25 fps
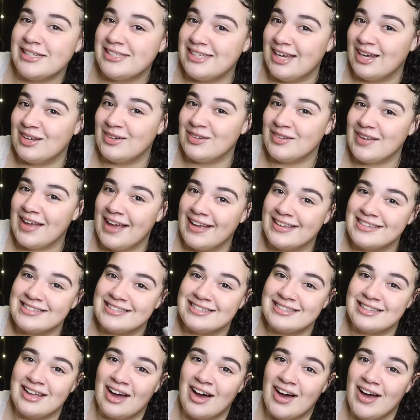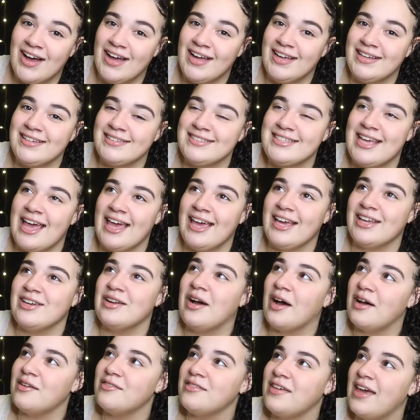channel has not taken
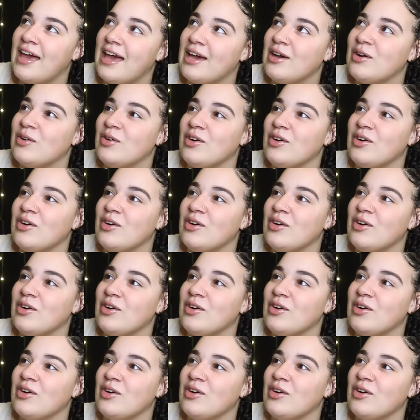off yet,